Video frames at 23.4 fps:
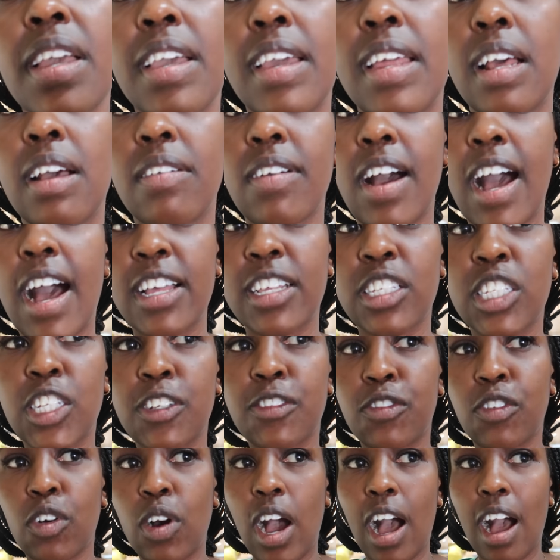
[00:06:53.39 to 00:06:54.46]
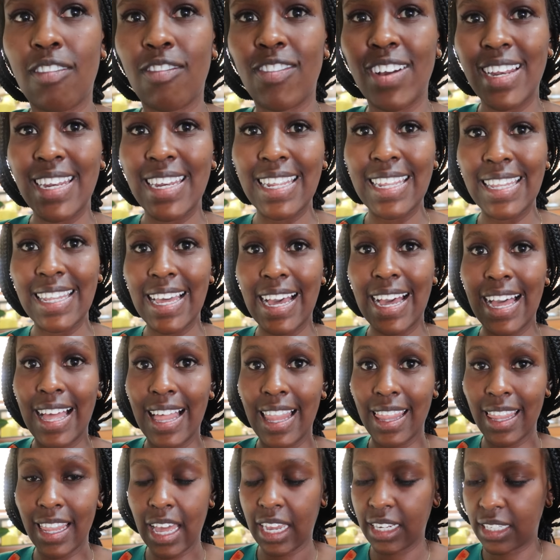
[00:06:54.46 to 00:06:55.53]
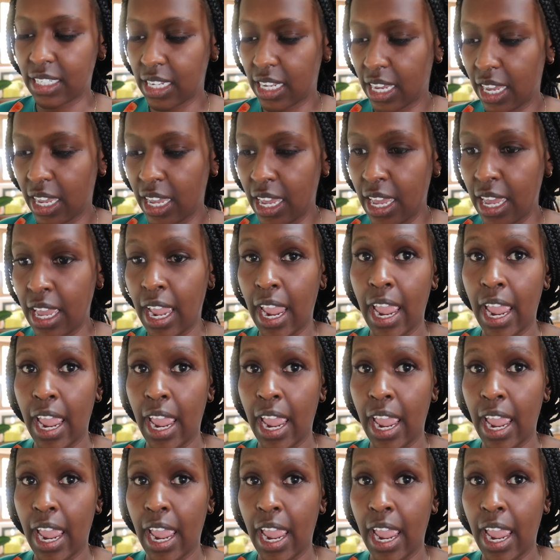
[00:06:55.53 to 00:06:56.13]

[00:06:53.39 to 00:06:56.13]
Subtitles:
and I've asked for a vanilla latte,